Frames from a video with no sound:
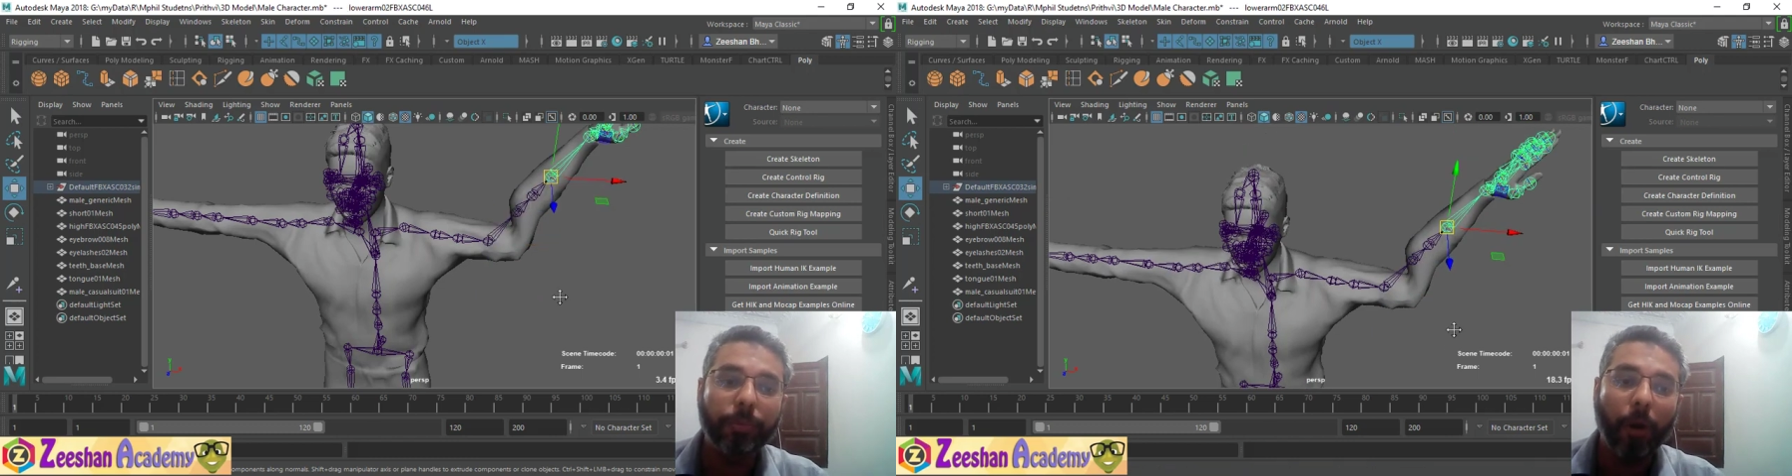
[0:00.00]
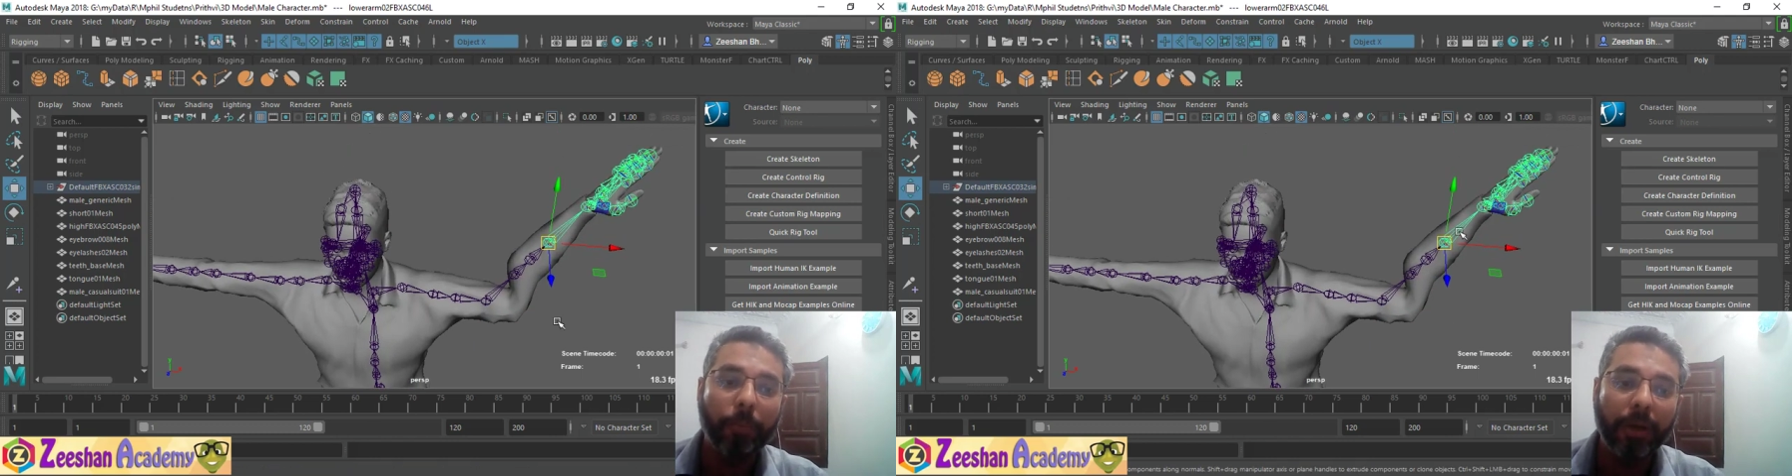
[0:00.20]

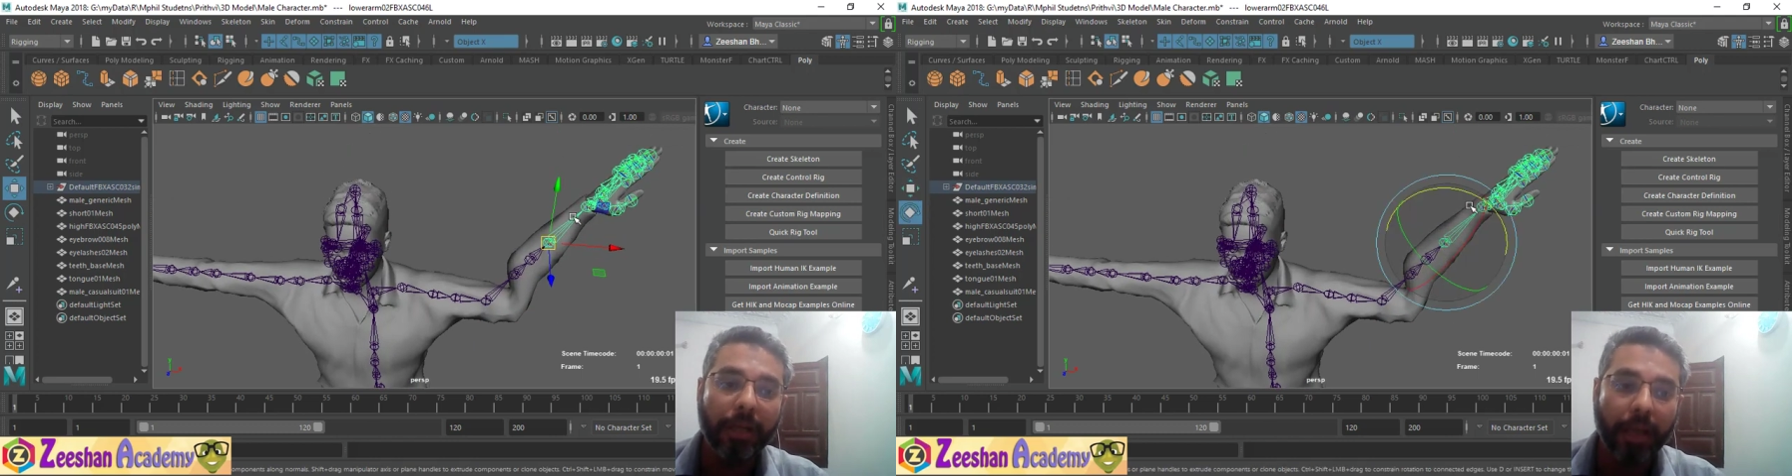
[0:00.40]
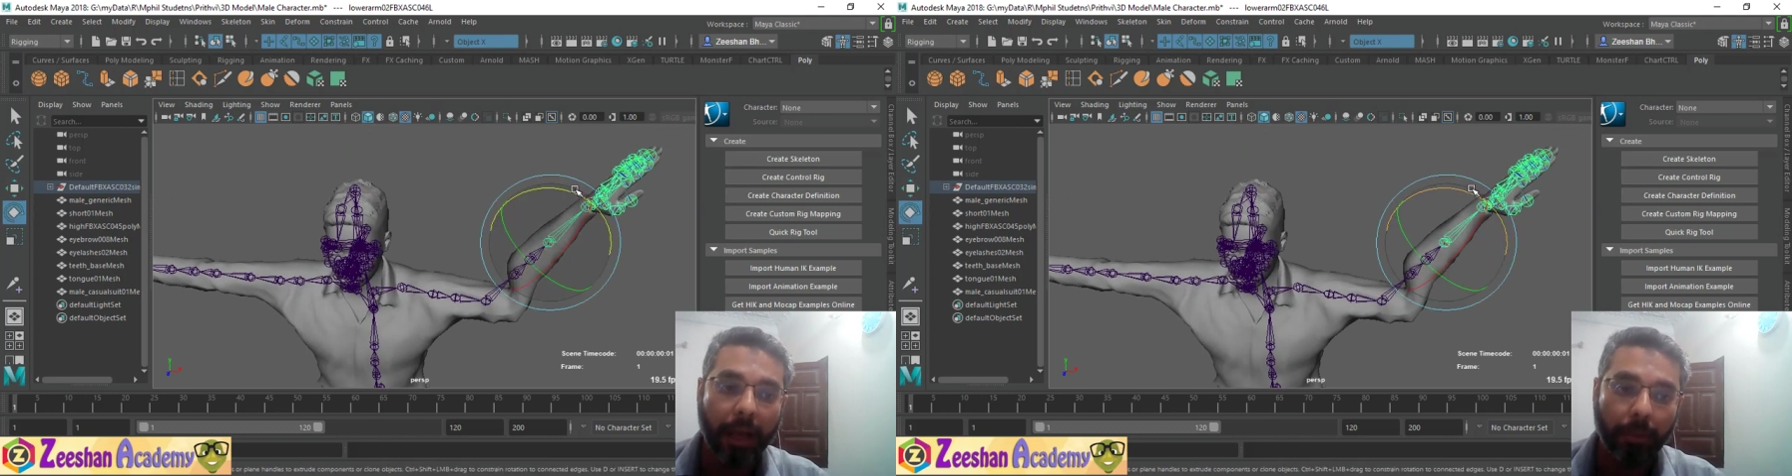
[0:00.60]

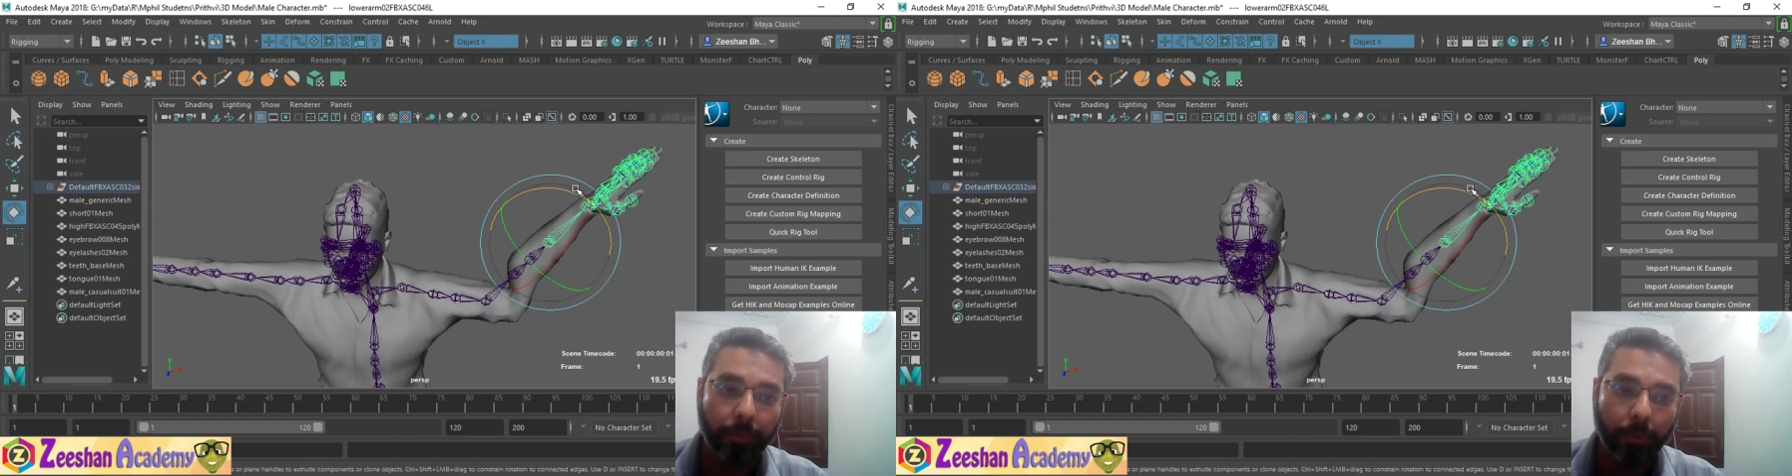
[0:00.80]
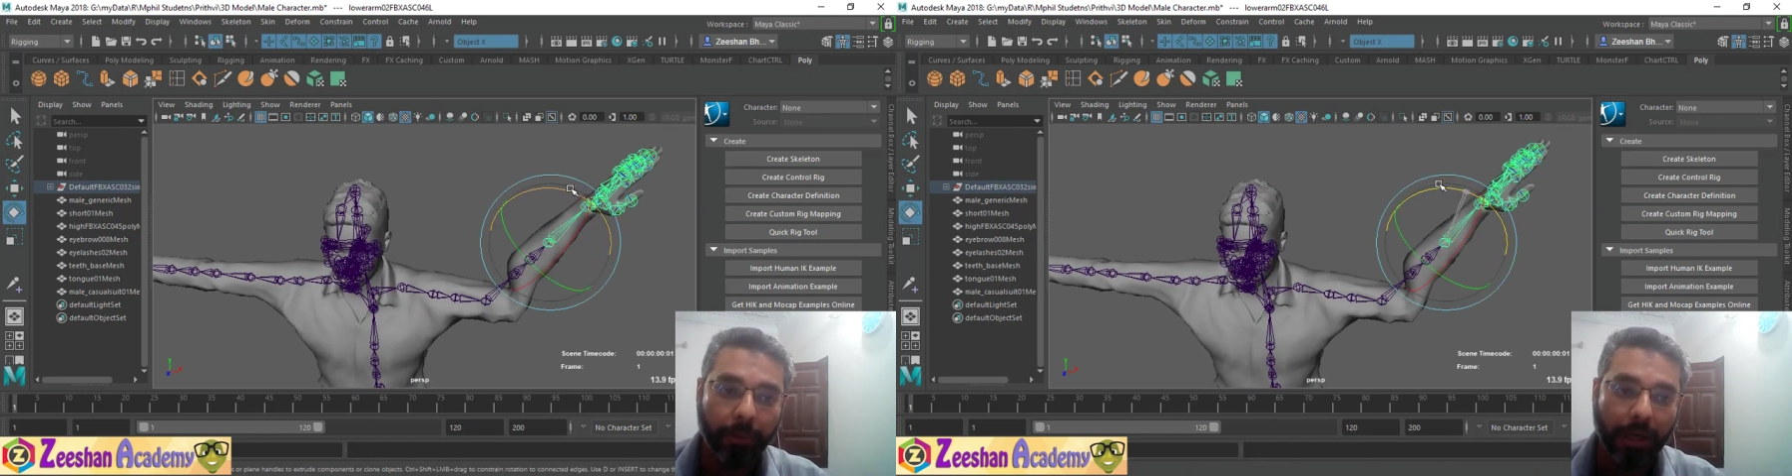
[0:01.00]
properly and
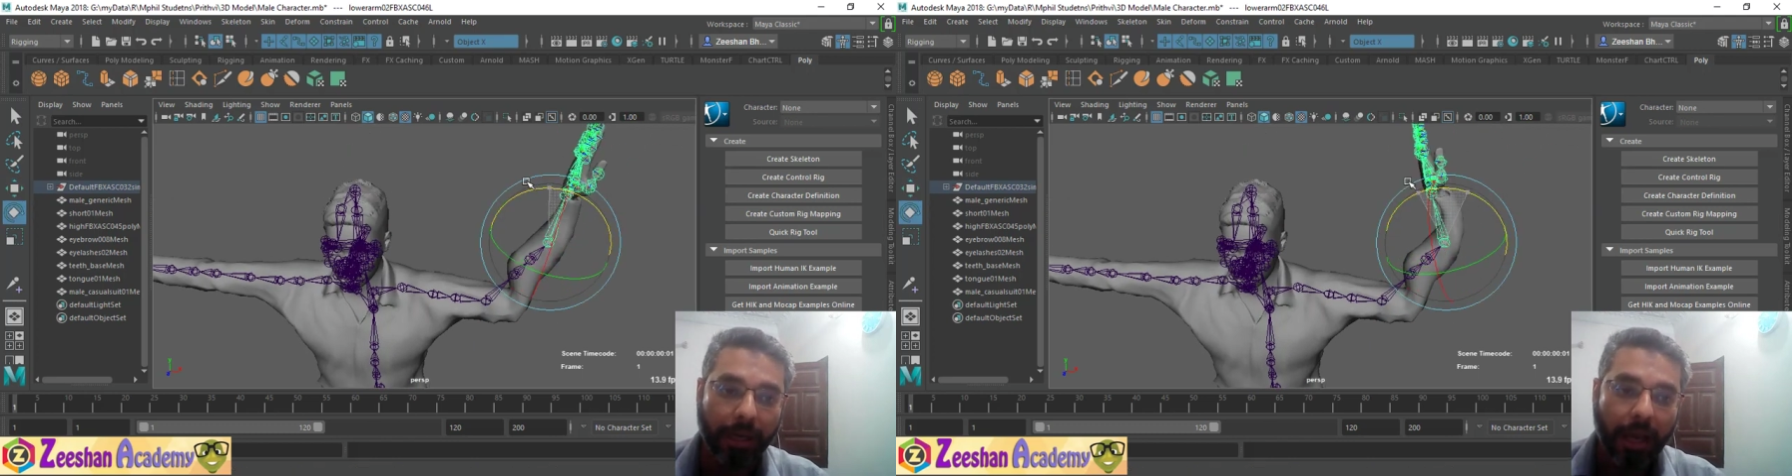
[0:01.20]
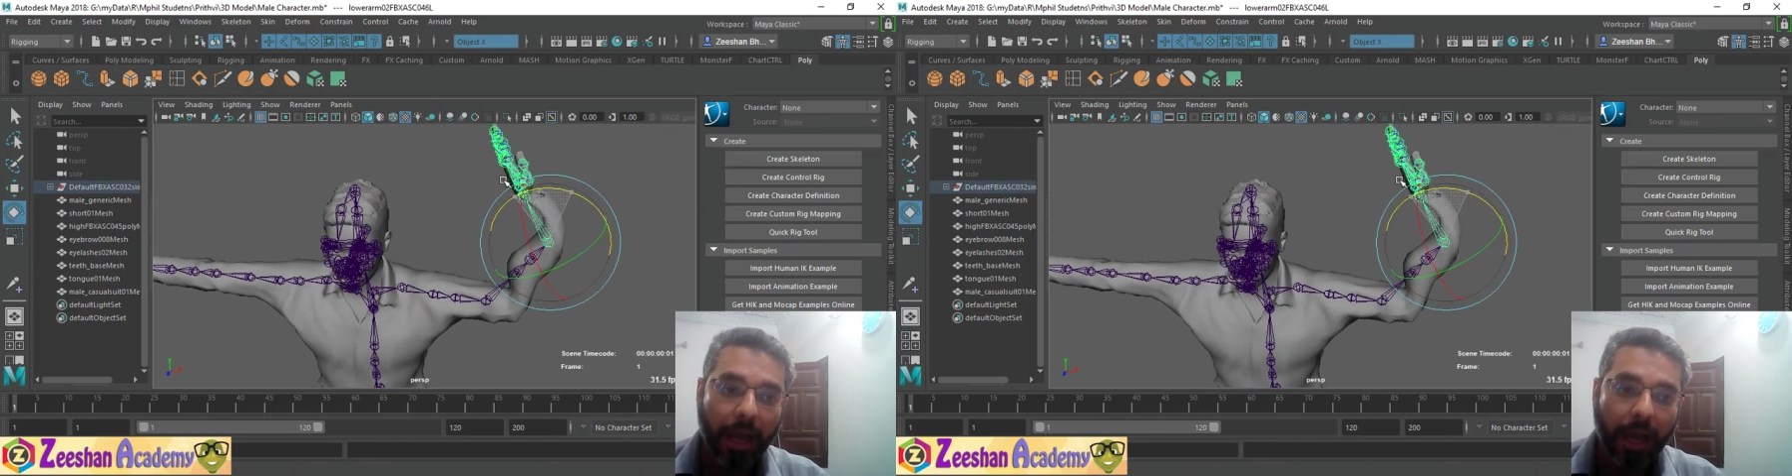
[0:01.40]
appropriately.